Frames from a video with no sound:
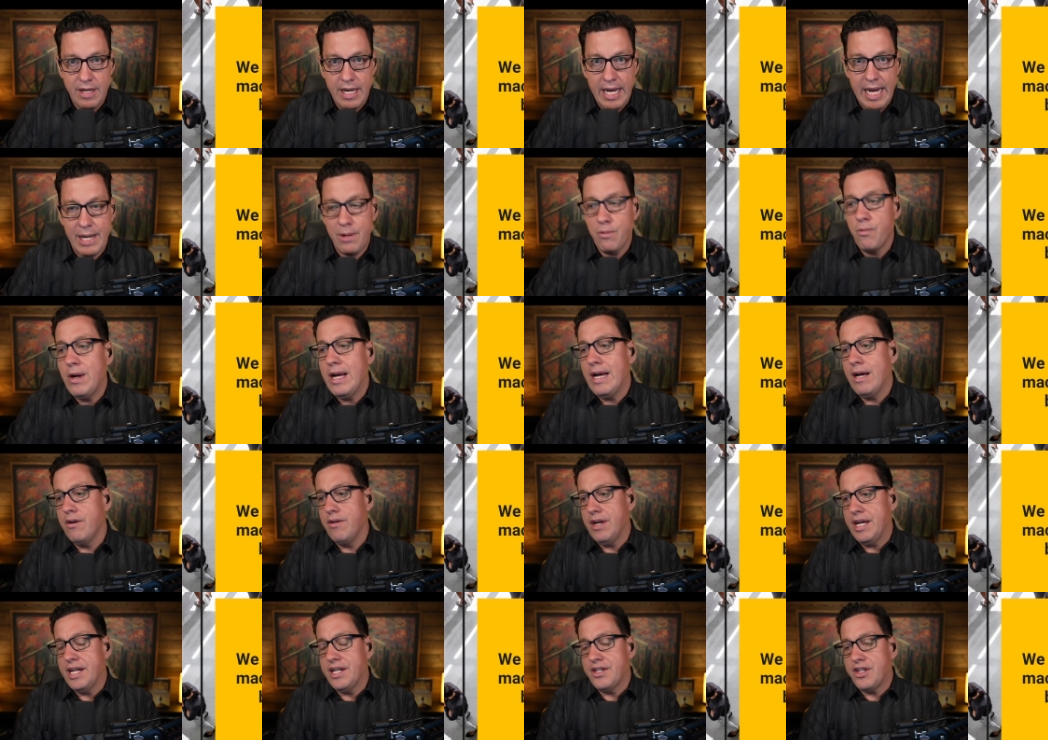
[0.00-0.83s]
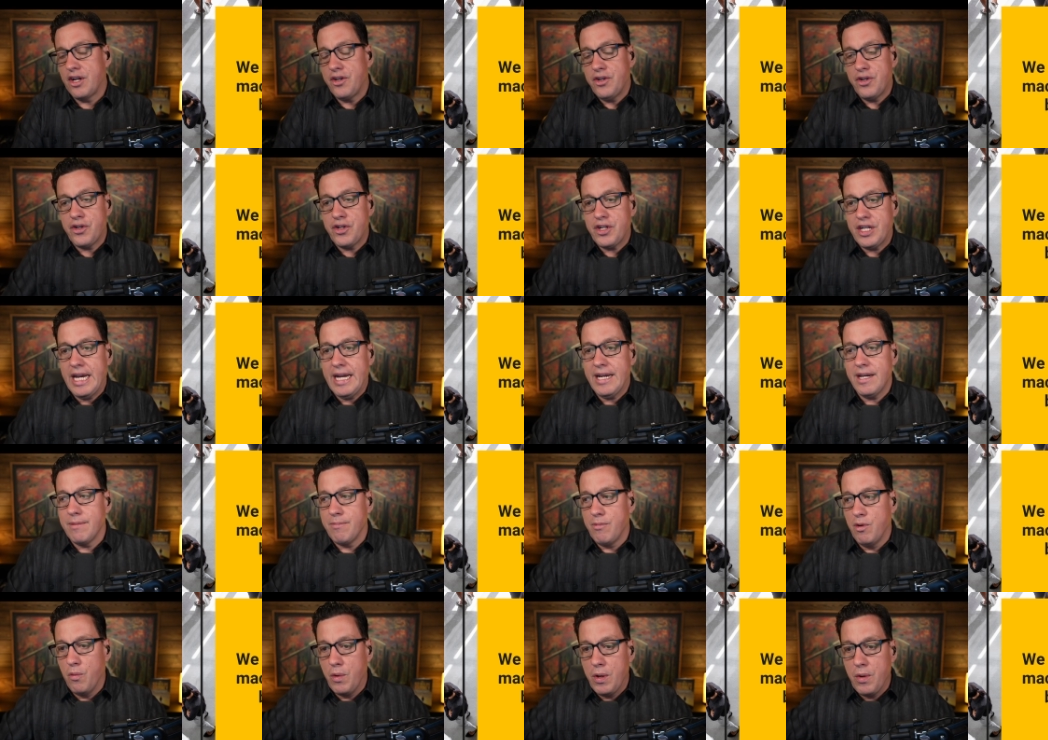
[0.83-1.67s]
And while it's
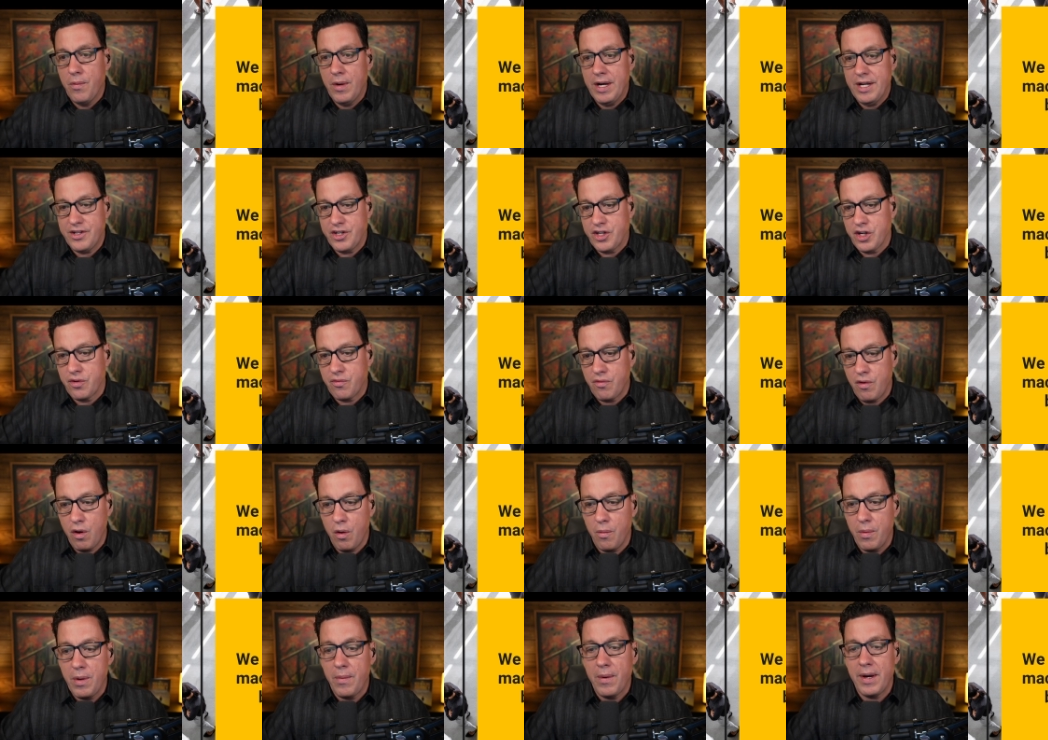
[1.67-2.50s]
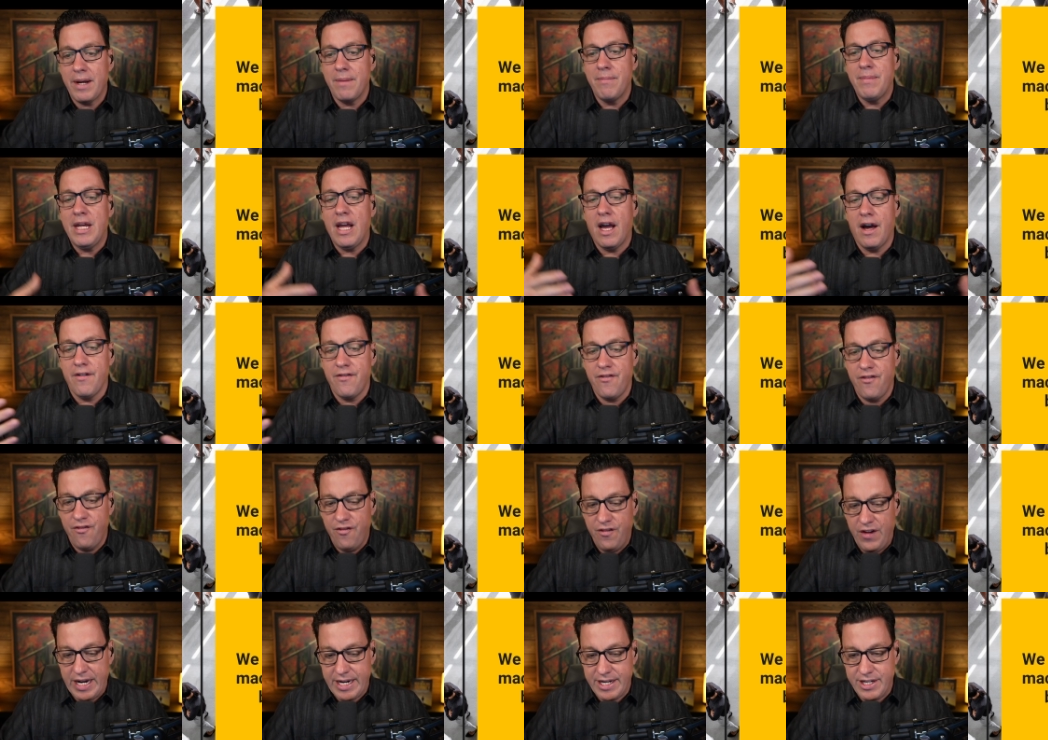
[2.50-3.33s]
understandable, we want to grow, we want to be
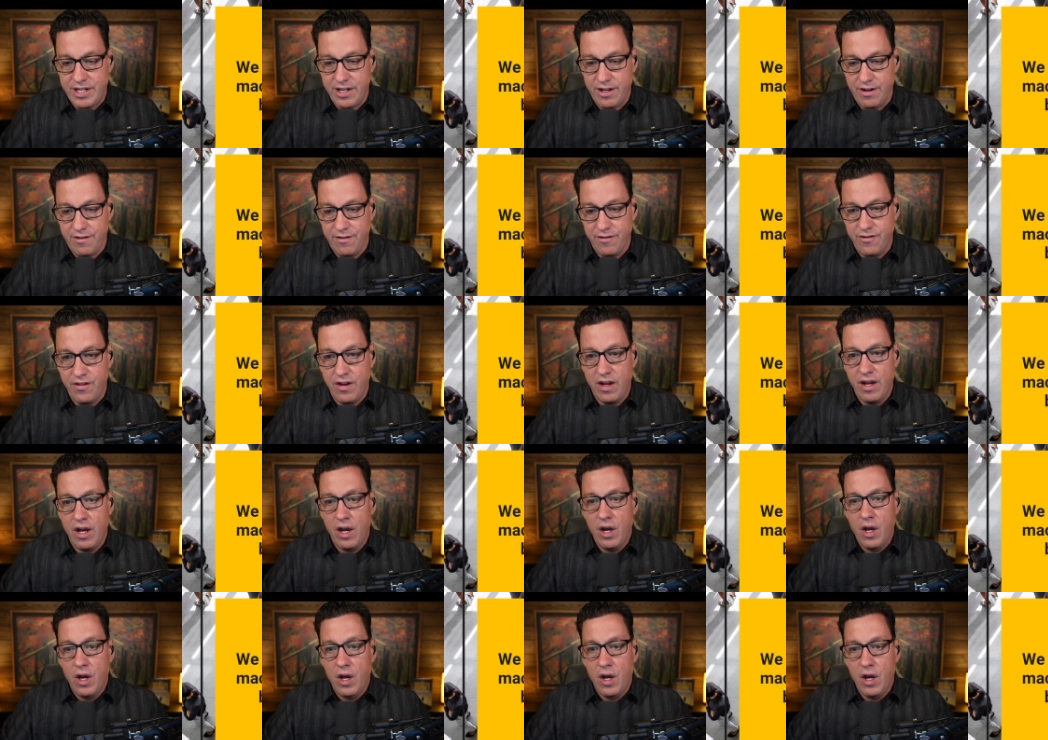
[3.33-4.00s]
effective,